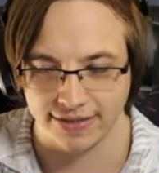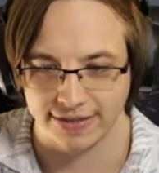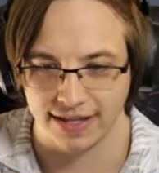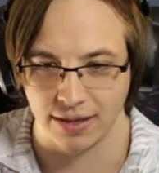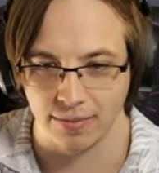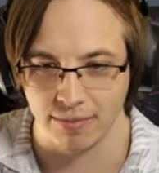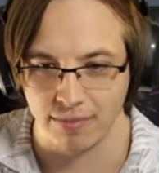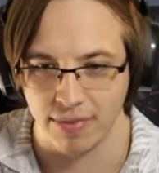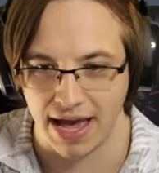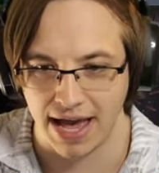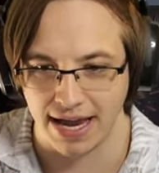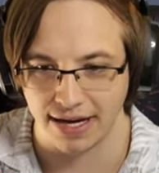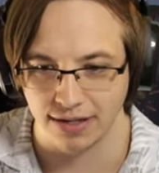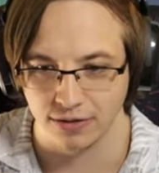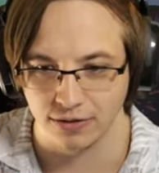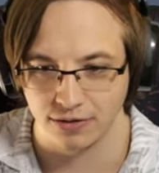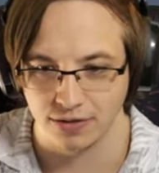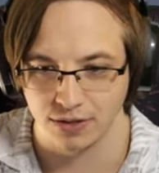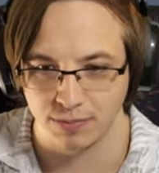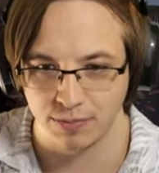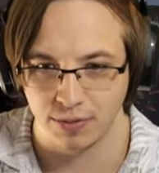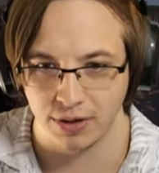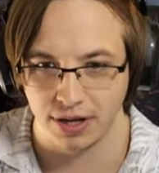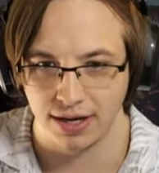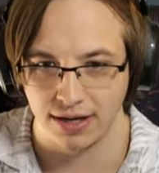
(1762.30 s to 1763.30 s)
it
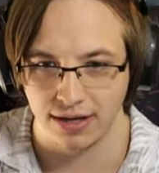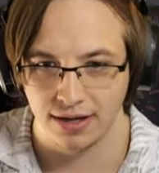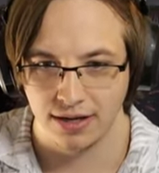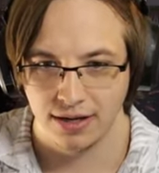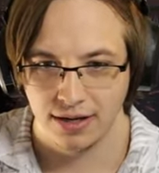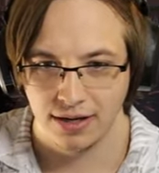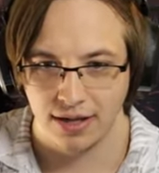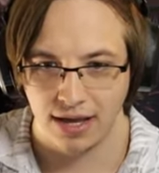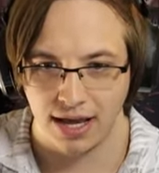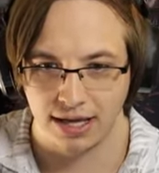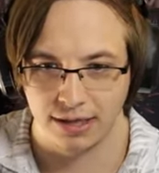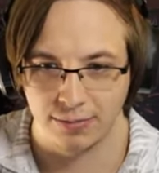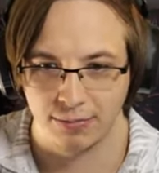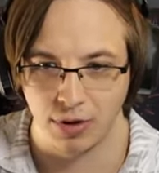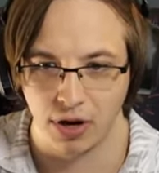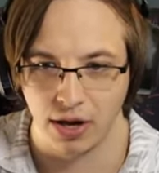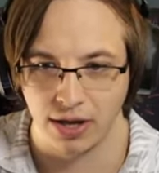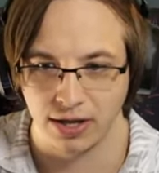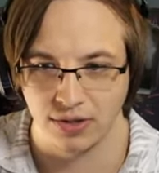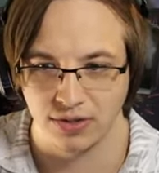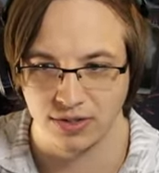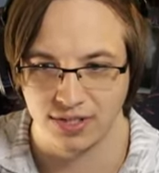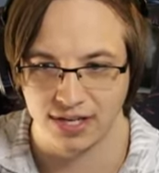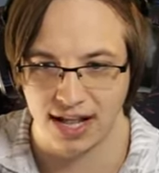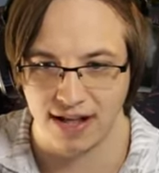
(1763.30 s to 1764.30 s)
matters, but I could
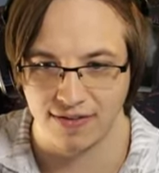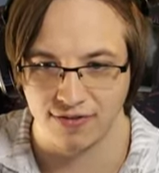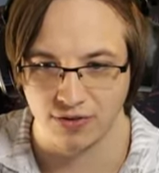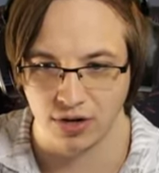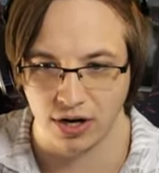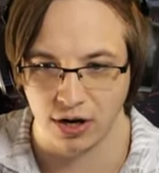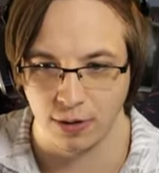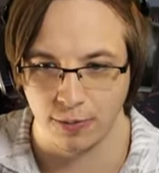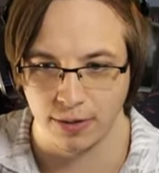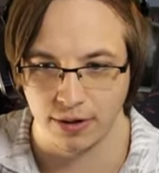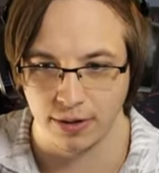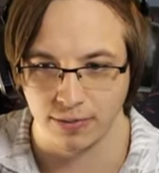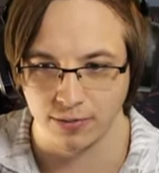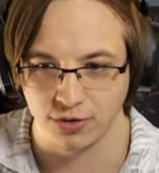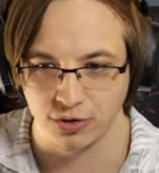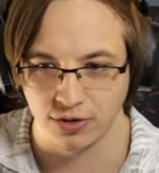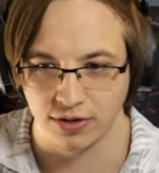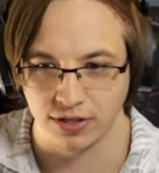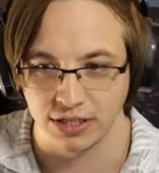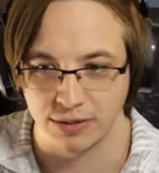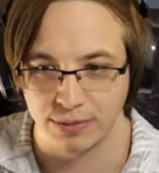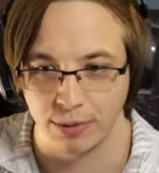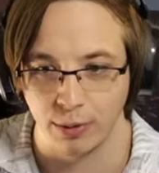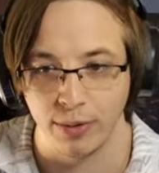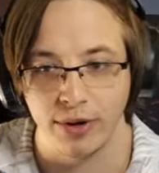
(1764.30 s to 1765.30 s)
probably use it after I open up
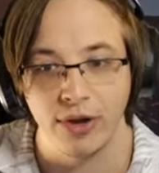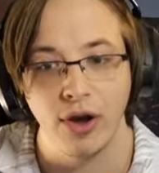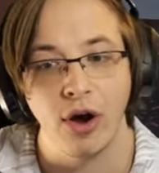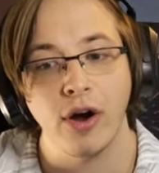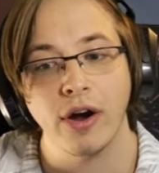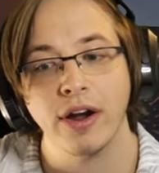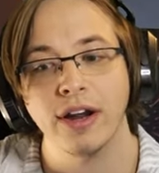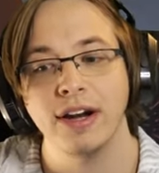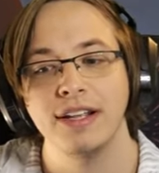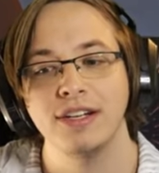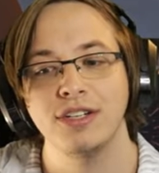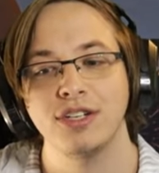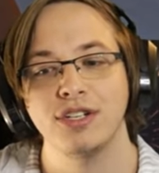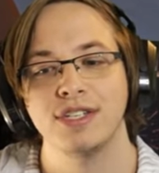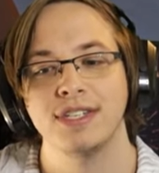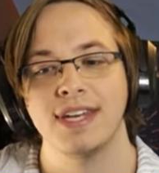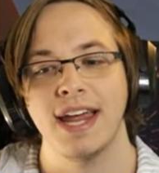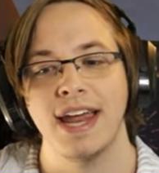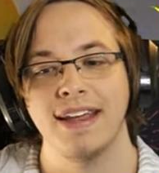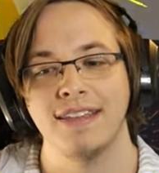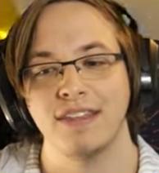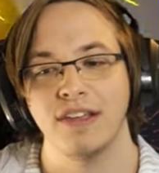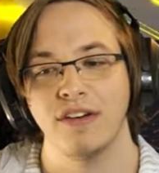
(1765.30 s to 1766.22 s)
trees. But we are going to just take the